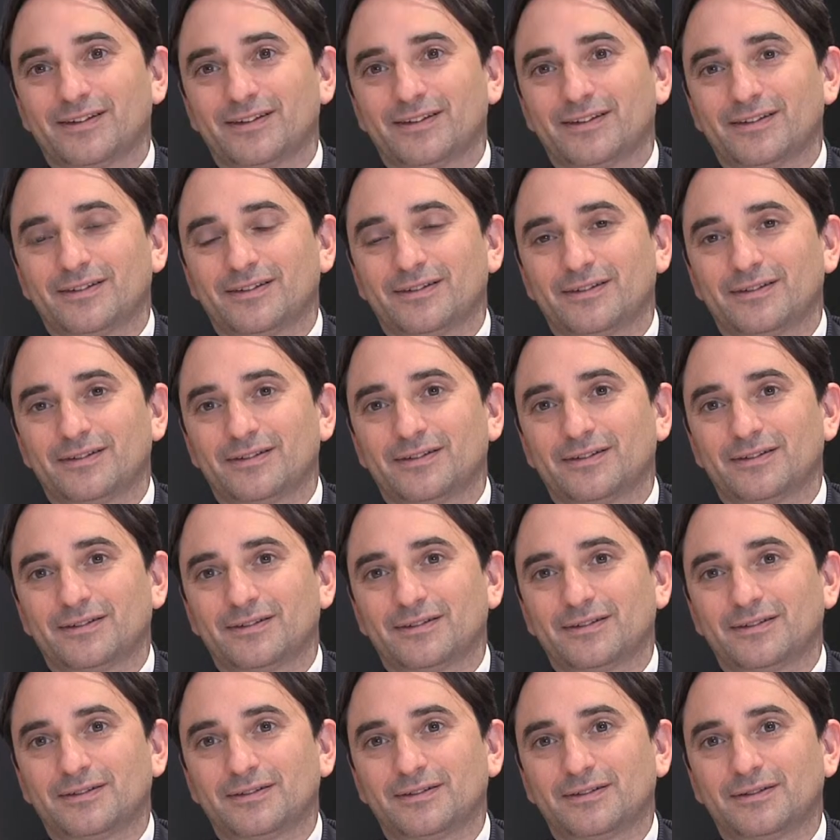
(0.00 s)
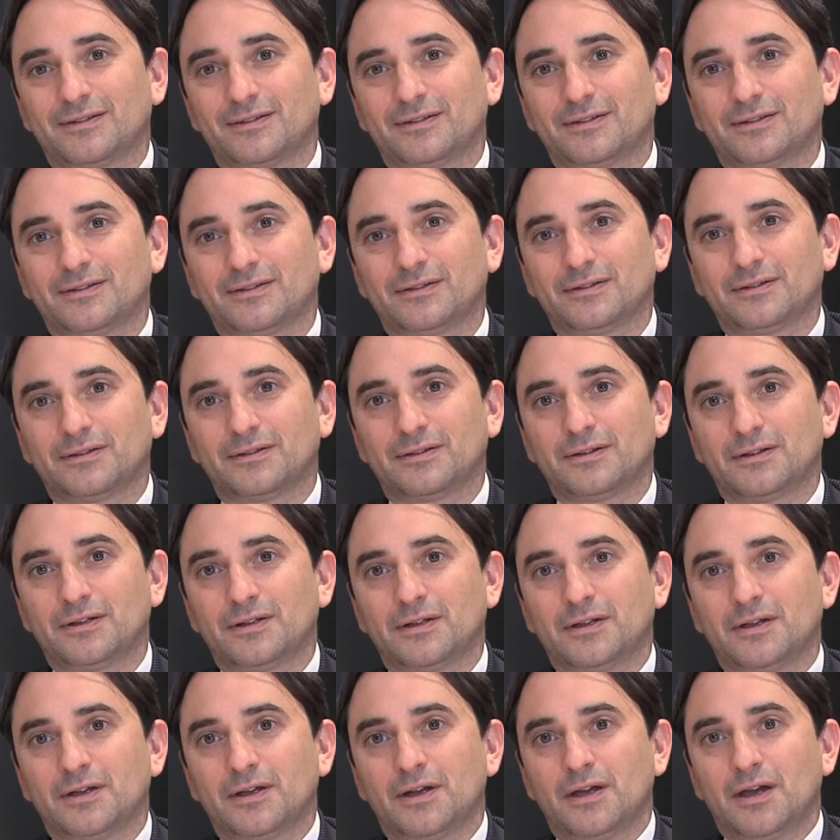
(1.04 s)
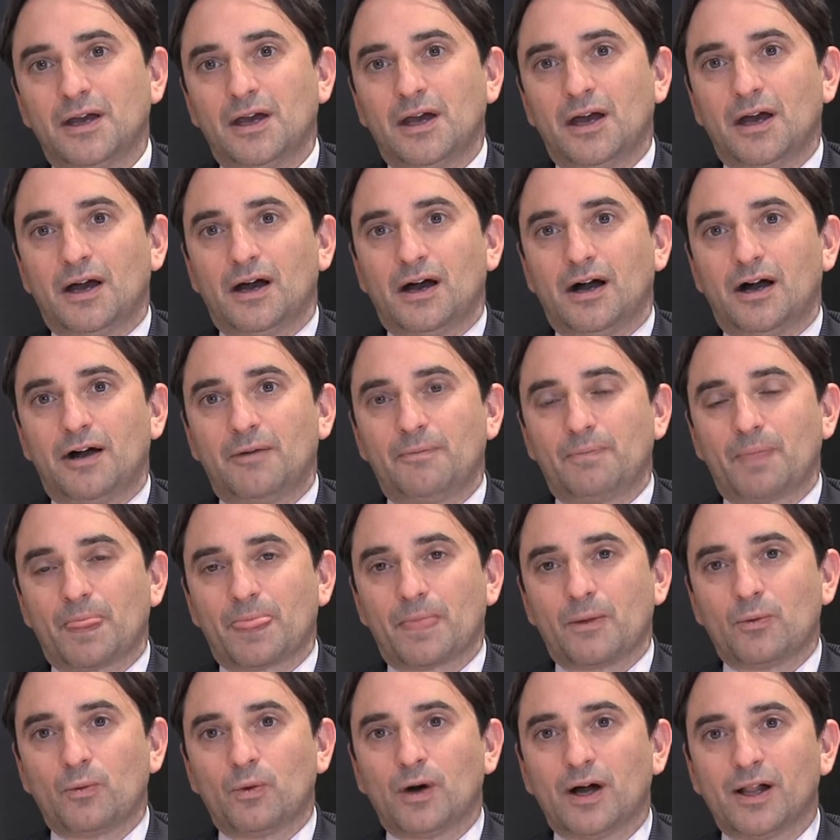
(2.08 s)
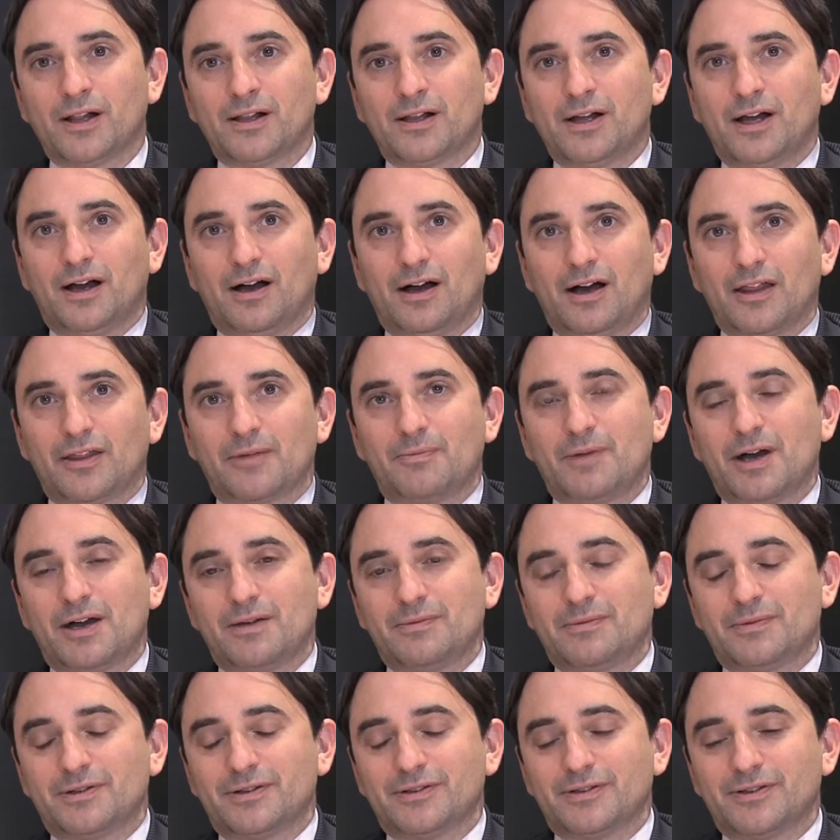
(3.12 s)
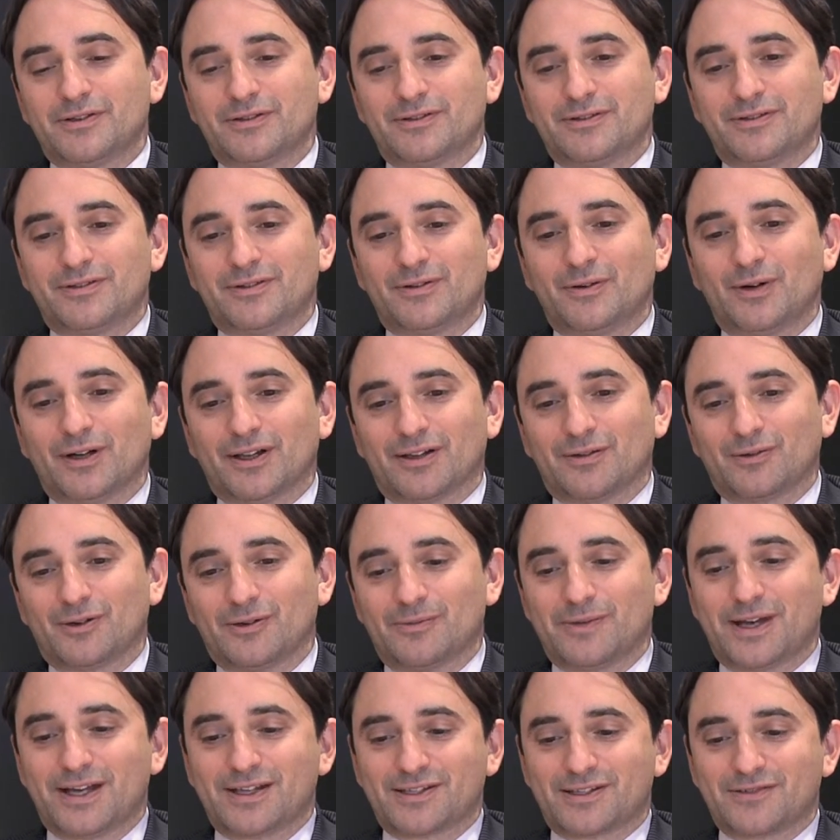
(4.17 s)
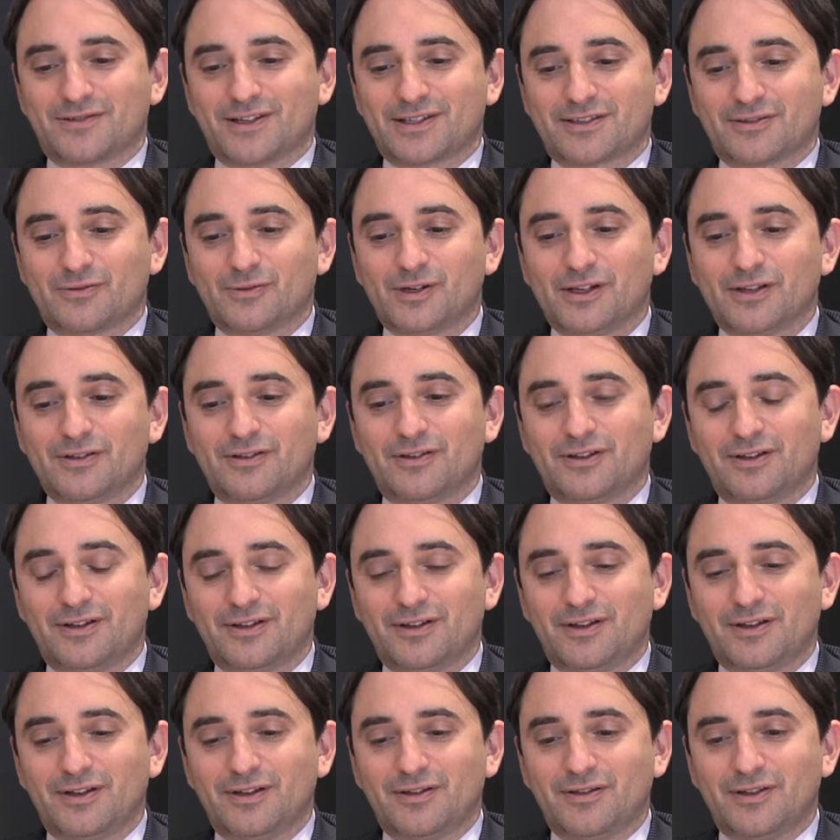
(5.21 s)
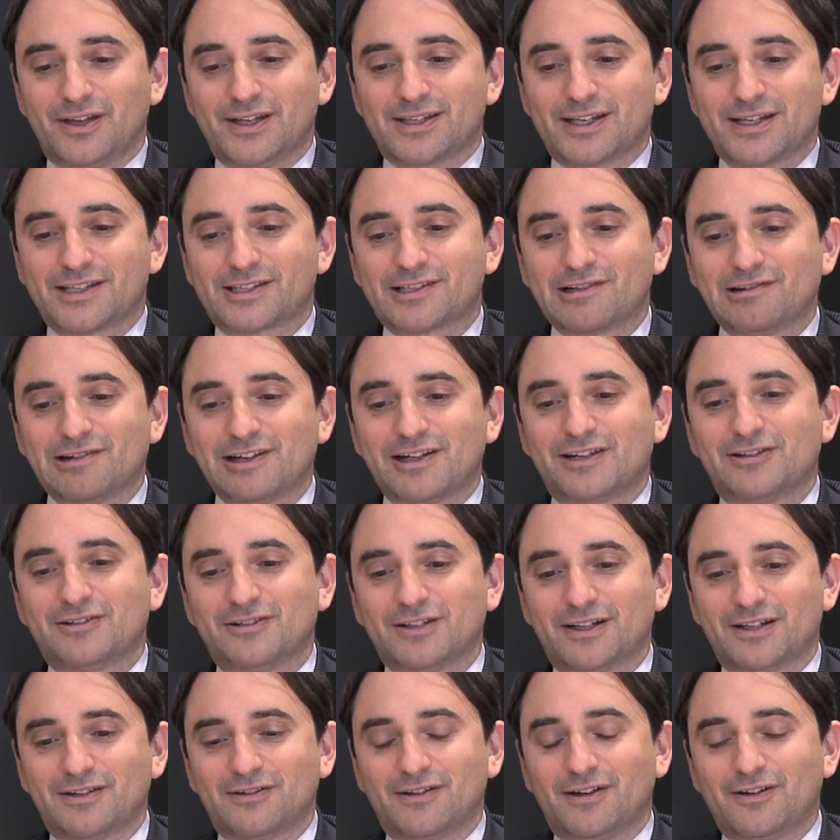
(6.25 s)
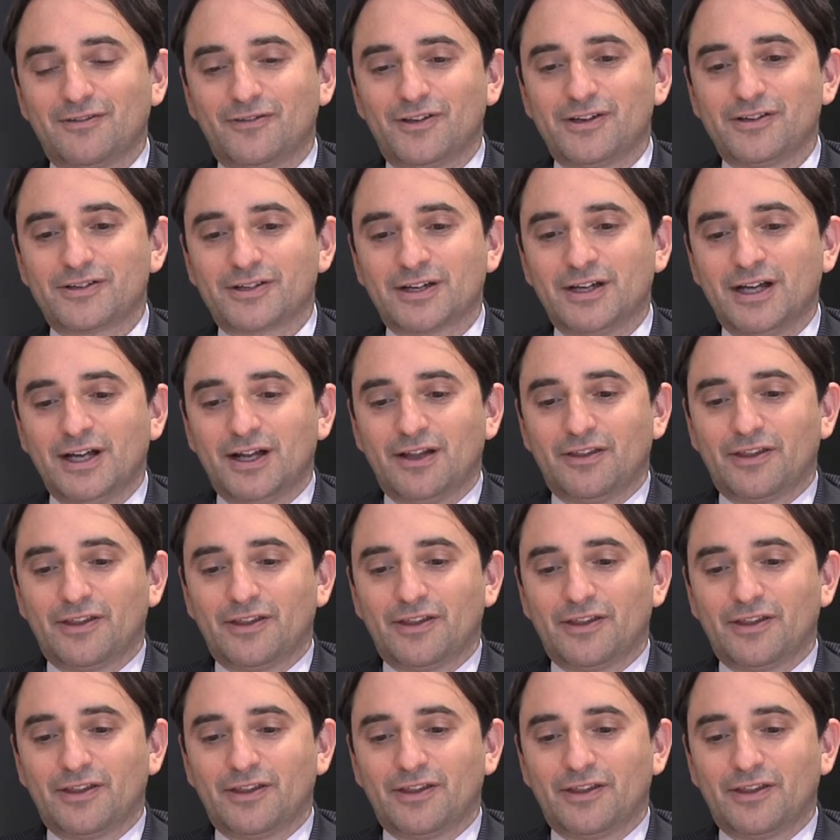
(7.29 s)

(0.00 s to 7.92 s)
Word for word: What would you say? What makes investors go for it? Well, at the moment, well, what makes investors well? There's historical and future.